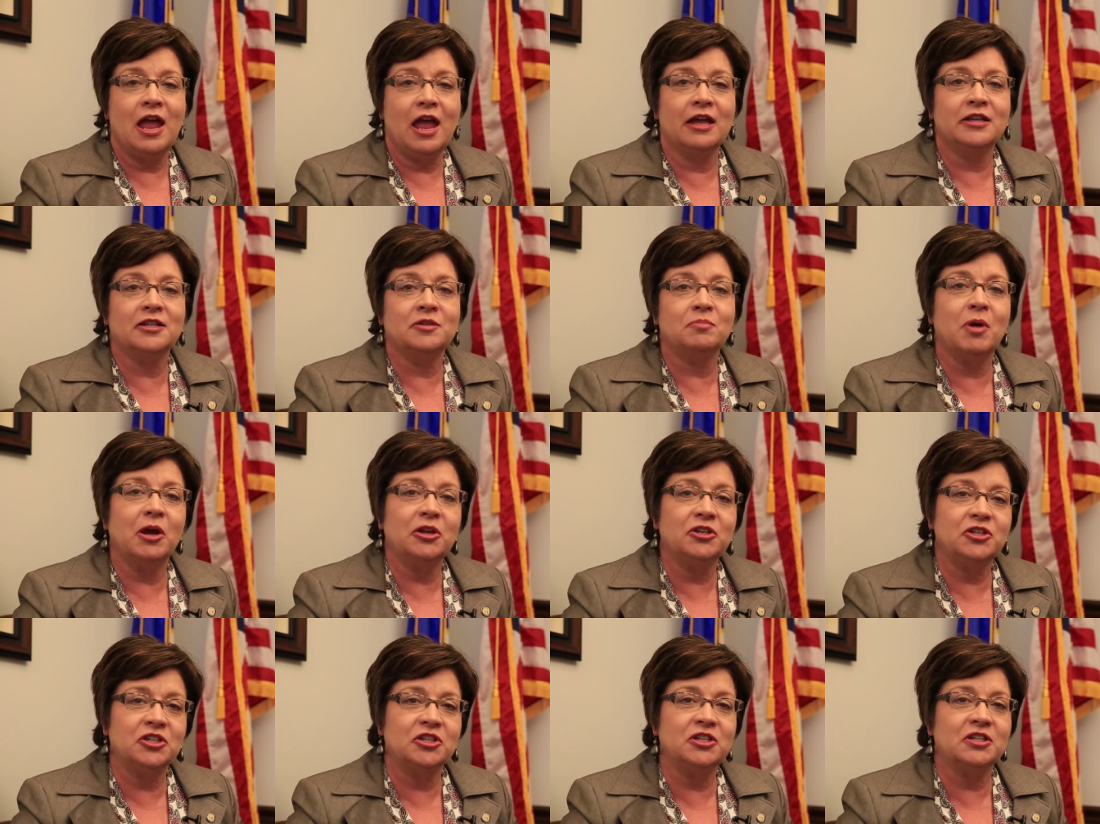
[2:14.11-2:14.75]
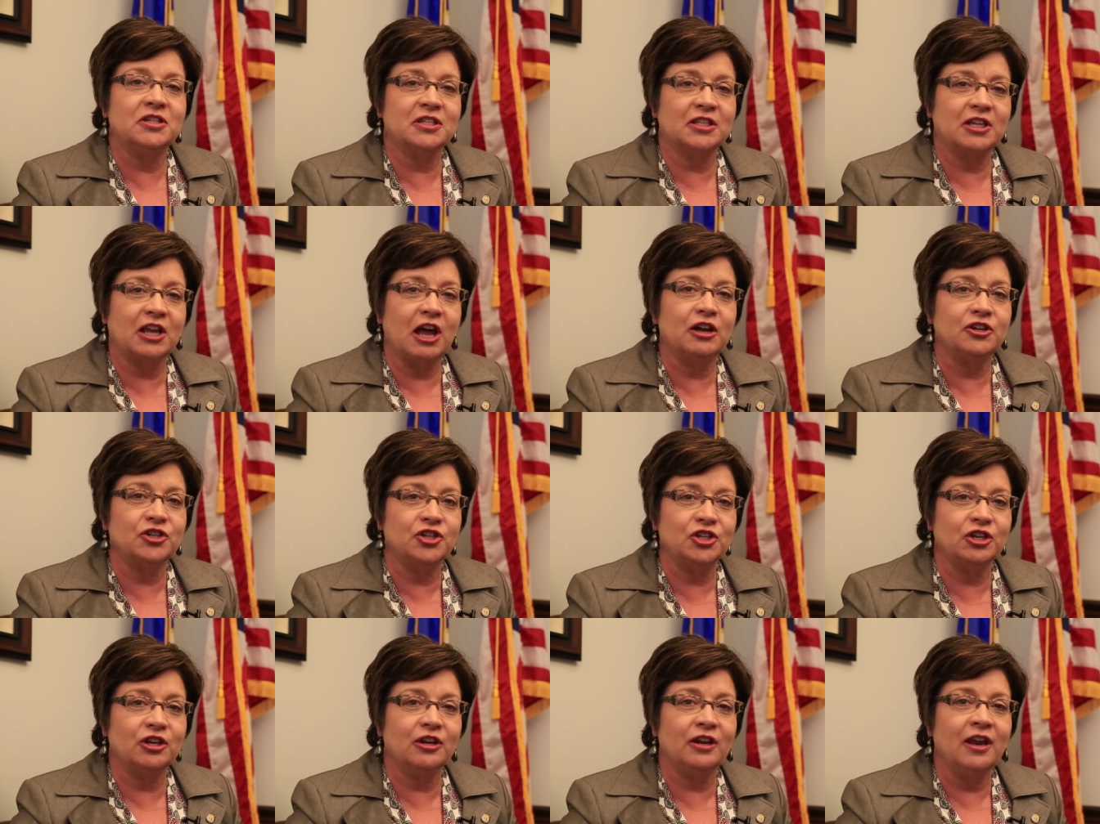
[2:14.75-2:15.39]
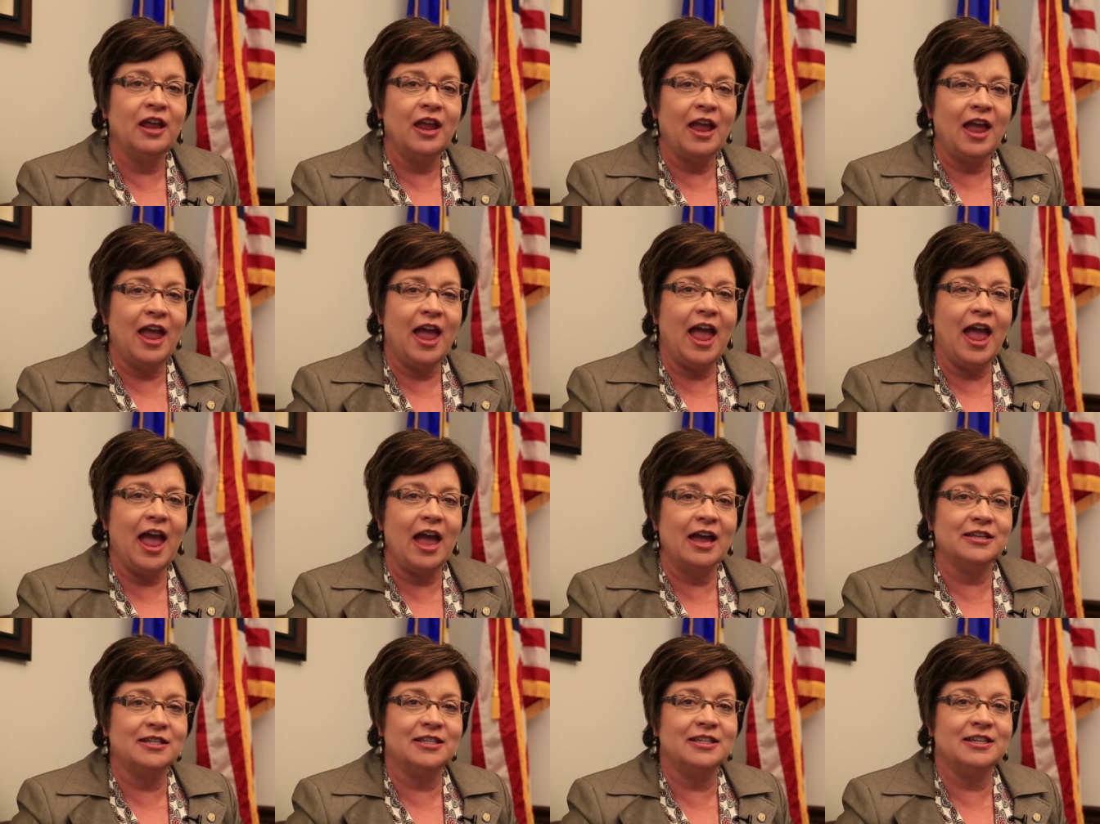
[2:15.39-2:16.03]
as much discussion
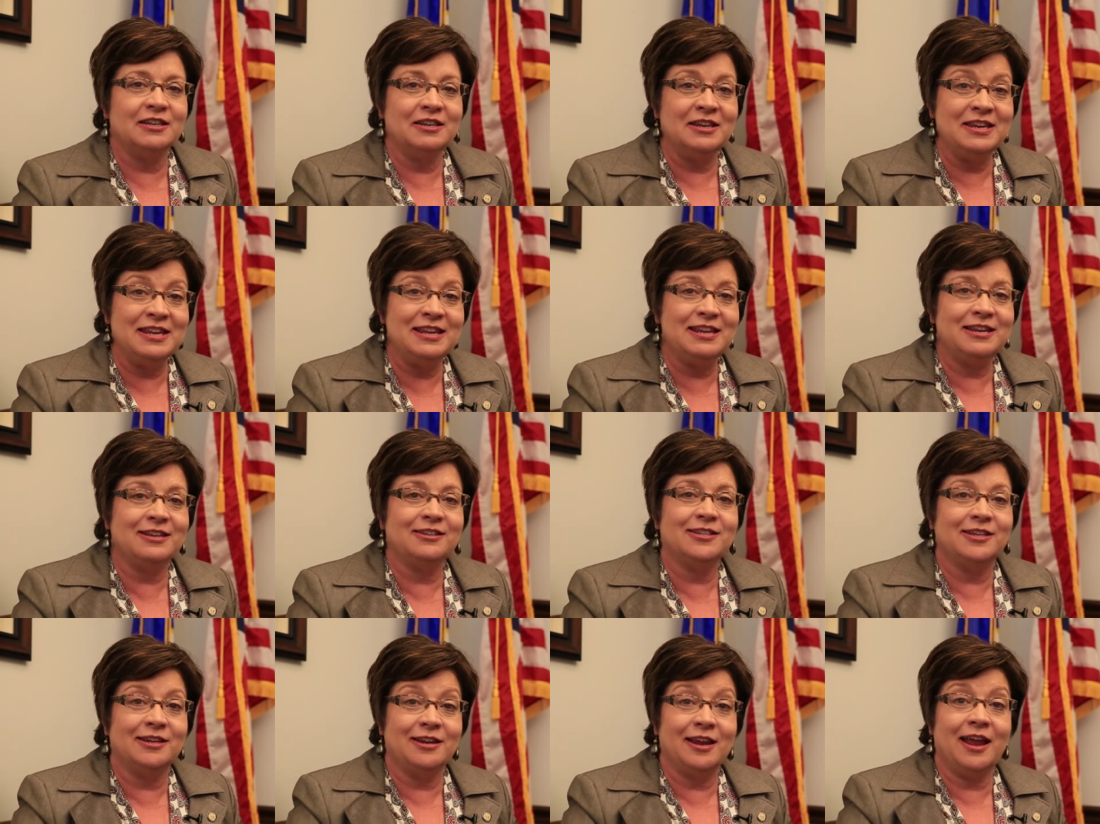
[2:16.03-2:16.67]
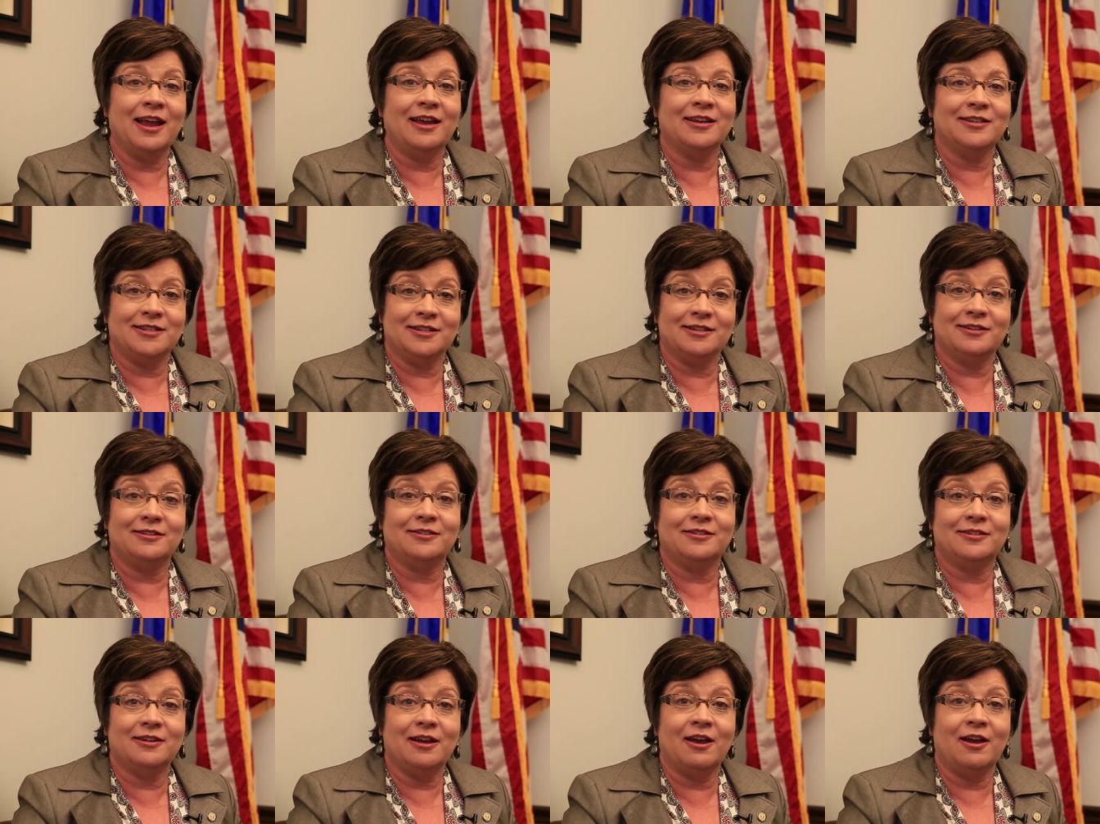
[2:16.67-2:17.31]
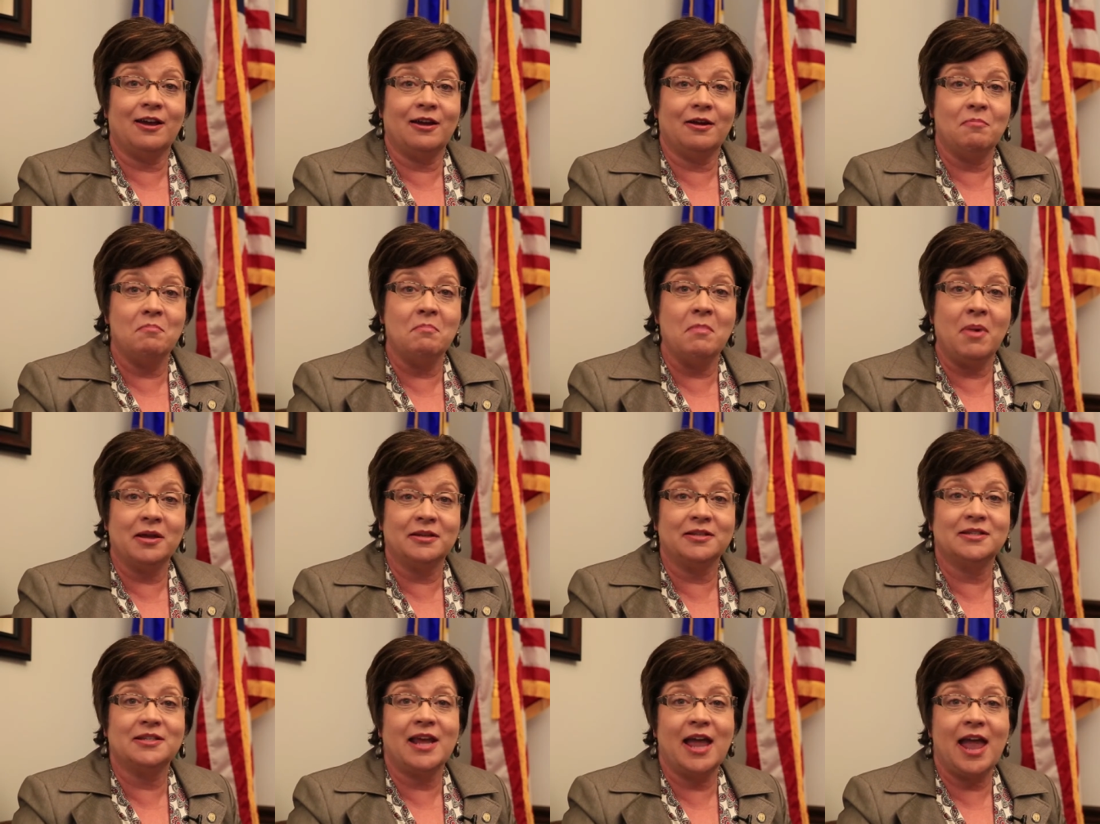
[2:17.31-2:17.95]
as it needs and as it uh,
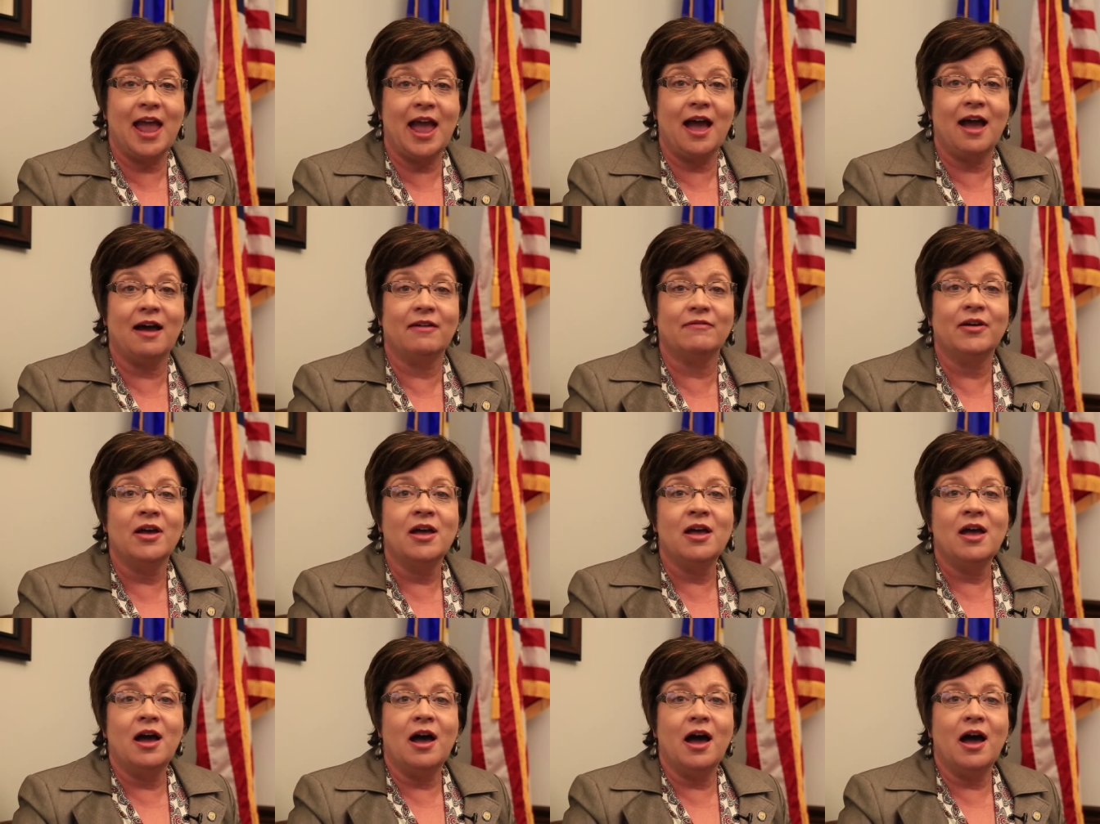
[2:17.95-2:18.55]
must have.